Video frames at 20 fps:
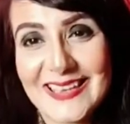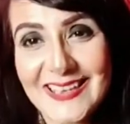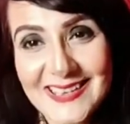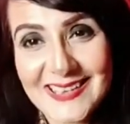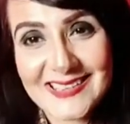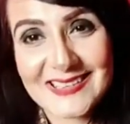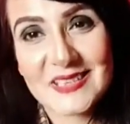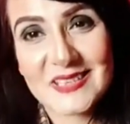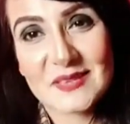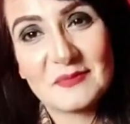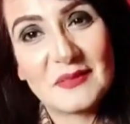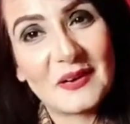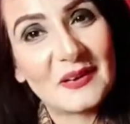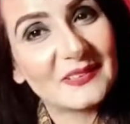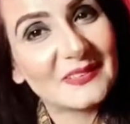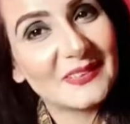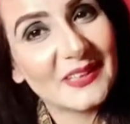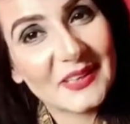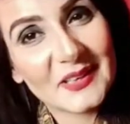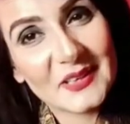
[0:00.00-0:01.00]
it is
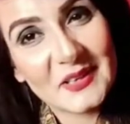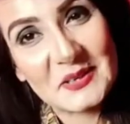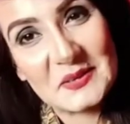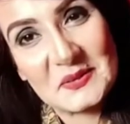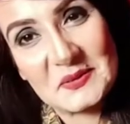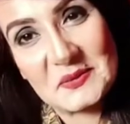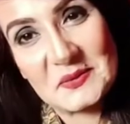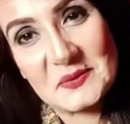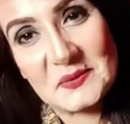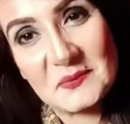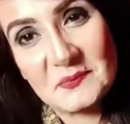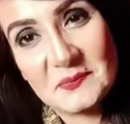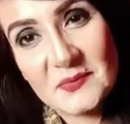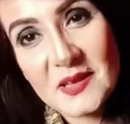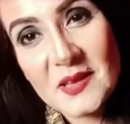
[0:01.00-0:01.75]
about letting go.